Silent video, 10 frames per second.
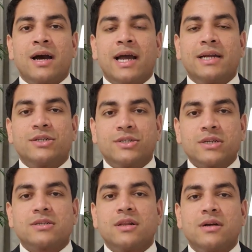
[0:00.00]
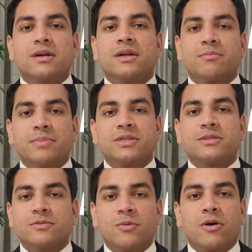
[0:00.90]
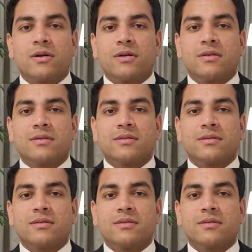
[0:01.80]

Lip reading: I had just learned a business model